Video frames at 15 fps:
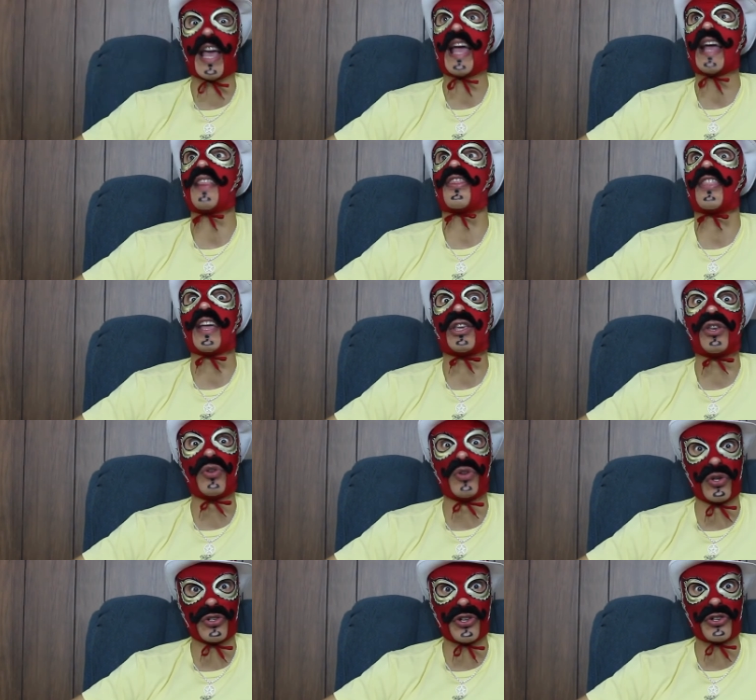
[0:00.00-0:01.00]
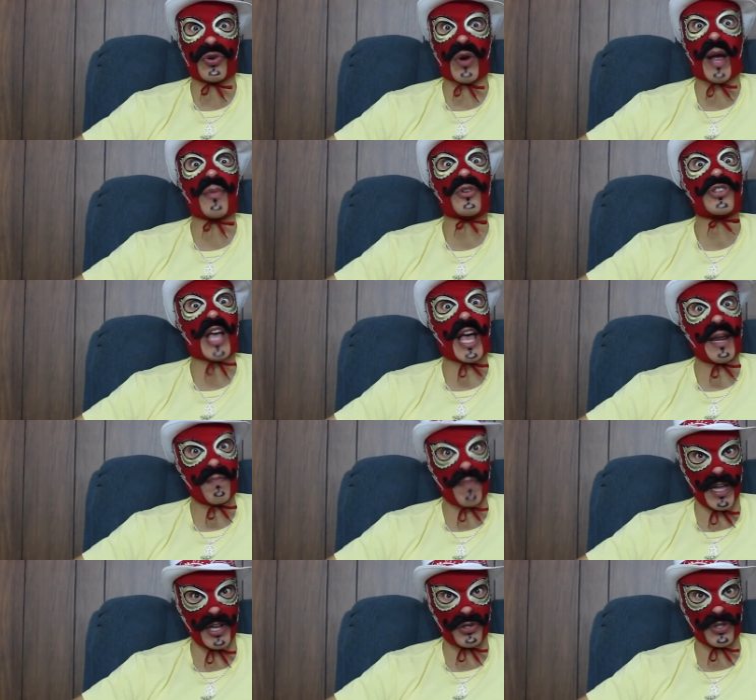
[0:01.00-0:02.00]
and thank you new subscribers and
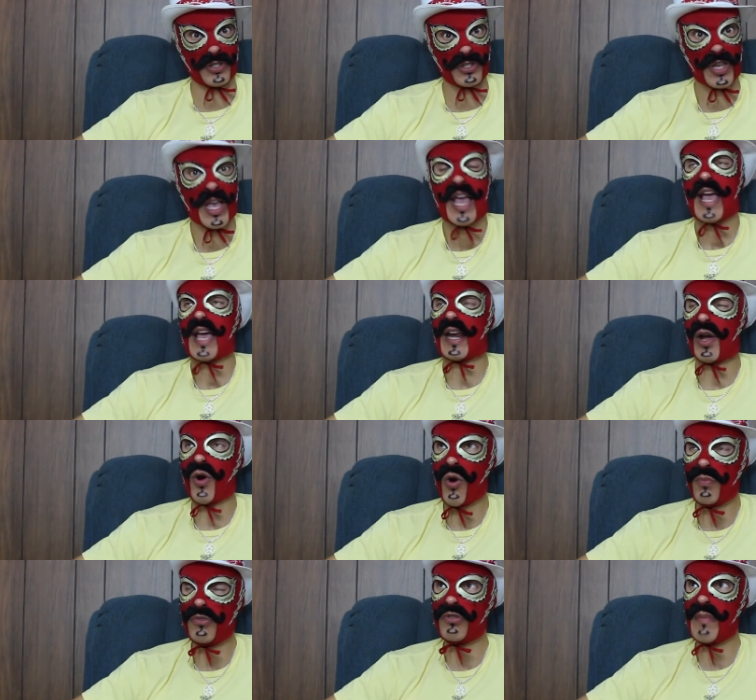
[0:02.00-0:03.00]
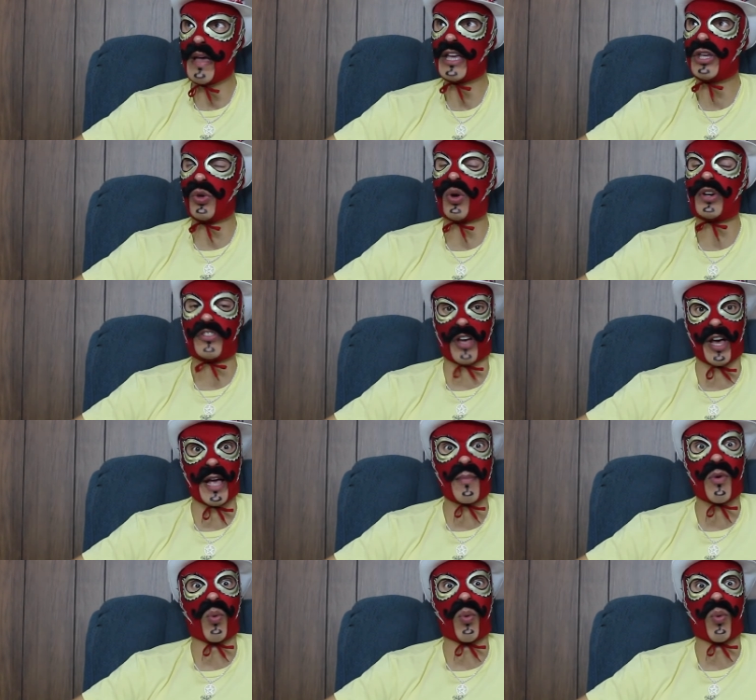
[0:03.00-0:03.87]
patrons, and I hope to make your time